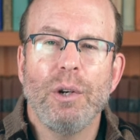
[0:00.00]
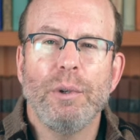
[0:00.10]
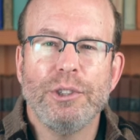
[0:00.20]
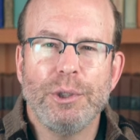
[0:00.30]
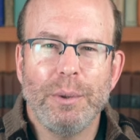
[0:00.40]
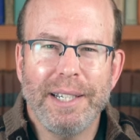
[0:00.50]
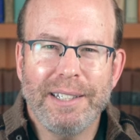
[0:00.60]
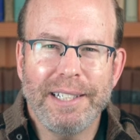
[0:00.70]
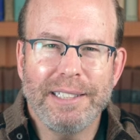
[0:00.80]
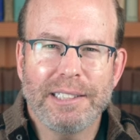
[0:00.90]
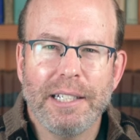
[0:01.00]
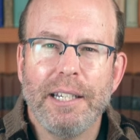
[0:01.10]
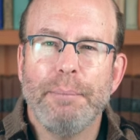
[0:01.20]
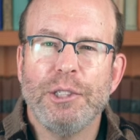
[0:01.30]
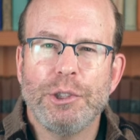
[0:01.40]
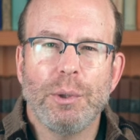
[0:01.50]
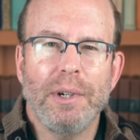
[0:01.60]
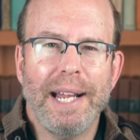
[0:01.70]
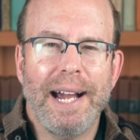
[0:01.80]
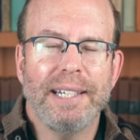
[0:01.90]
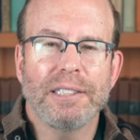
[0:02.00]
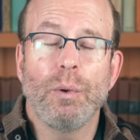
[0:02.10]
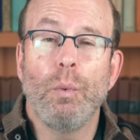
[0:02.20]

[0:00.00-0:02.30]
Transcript: When doing a lease, be sure to ask